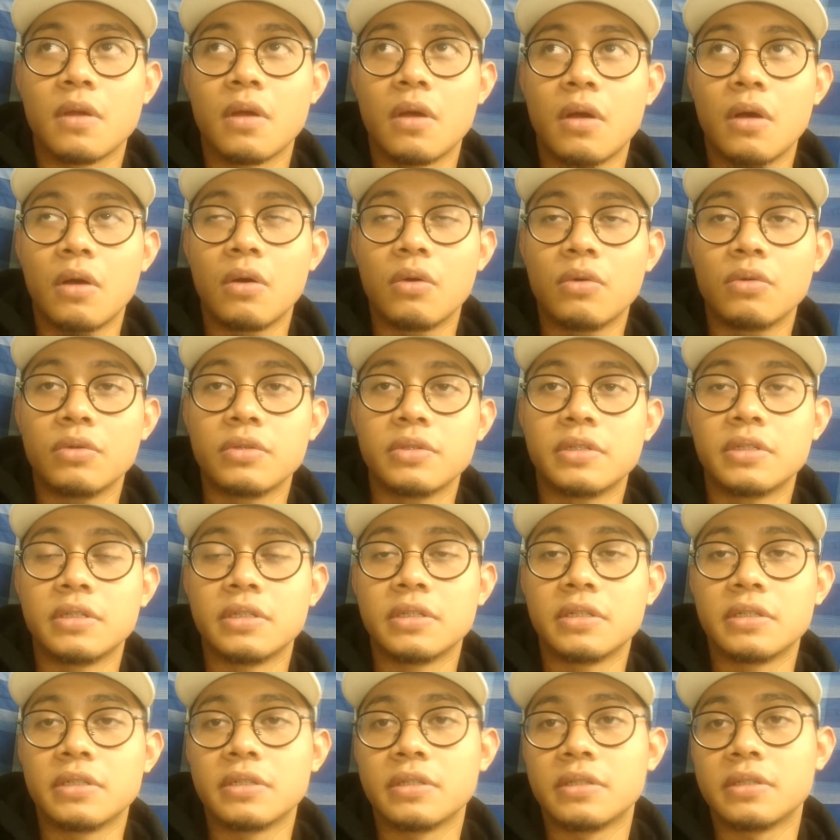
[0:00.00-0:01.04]
all
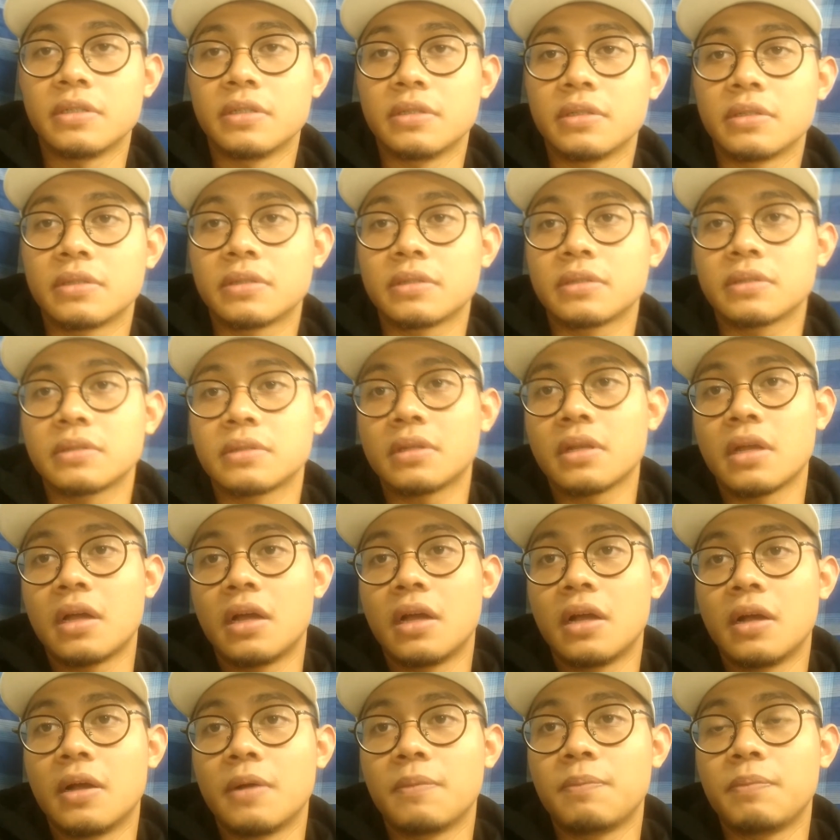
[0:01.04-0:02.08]
the
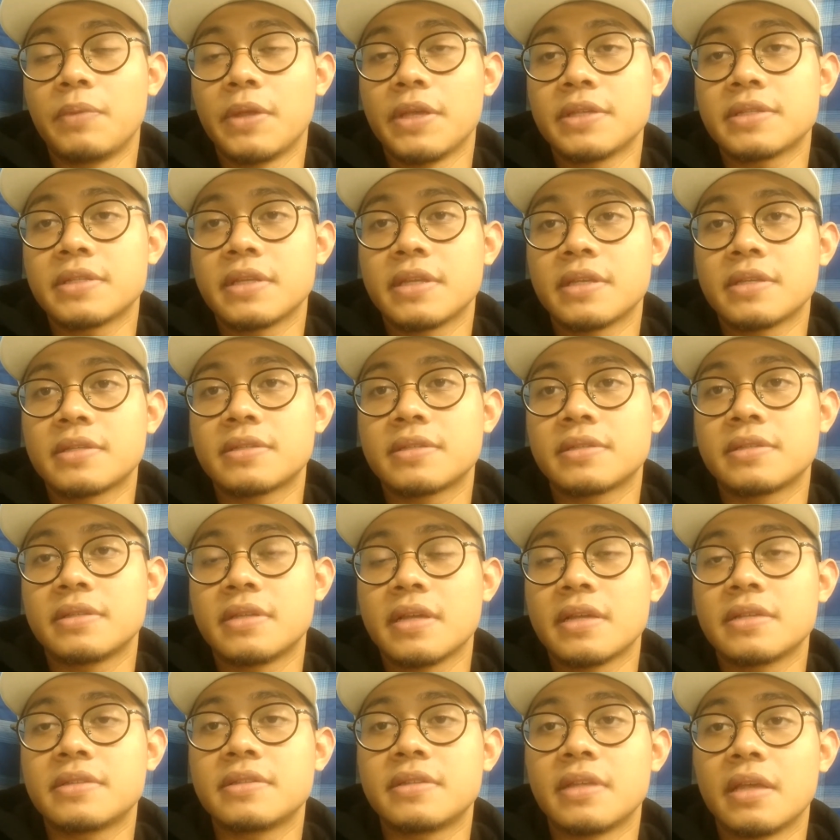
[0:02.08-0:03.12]
place is
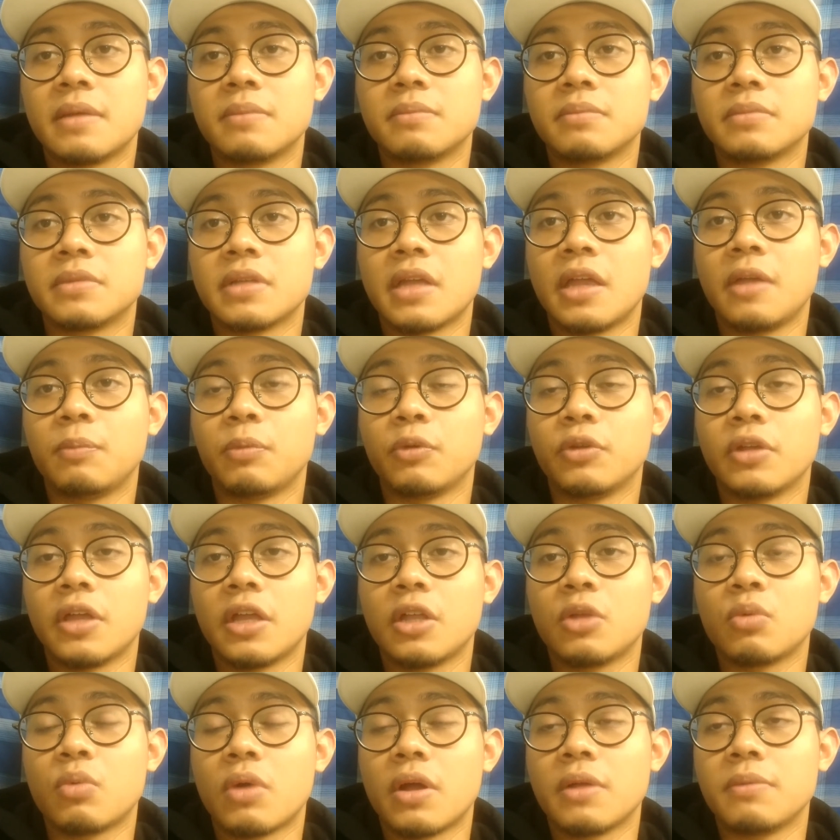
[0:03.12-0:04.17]
the same
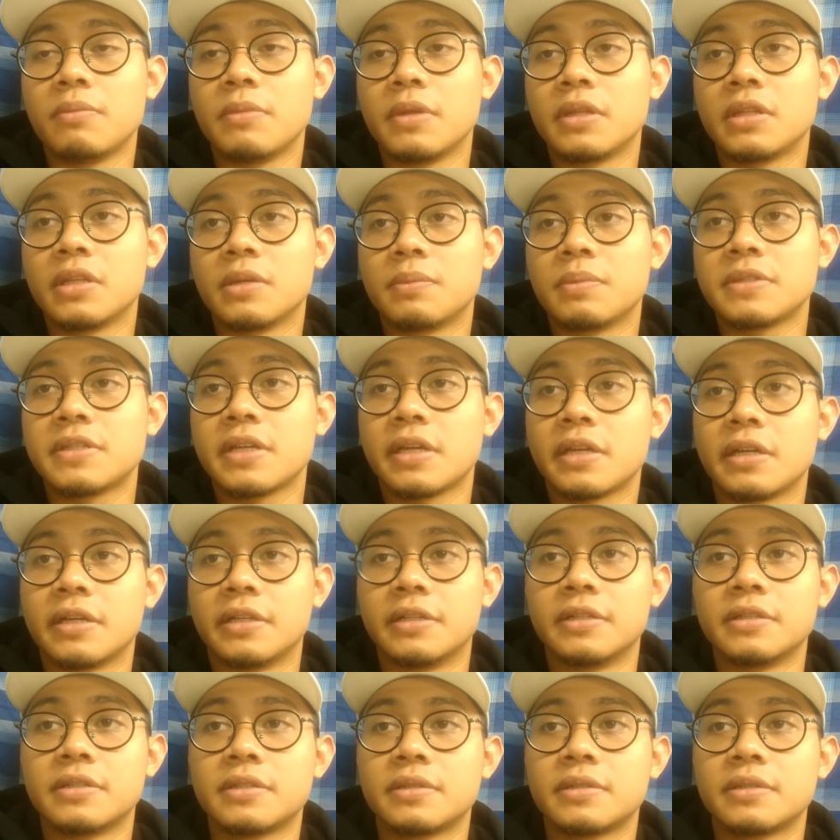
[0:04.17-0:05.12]
9.81 meter per second.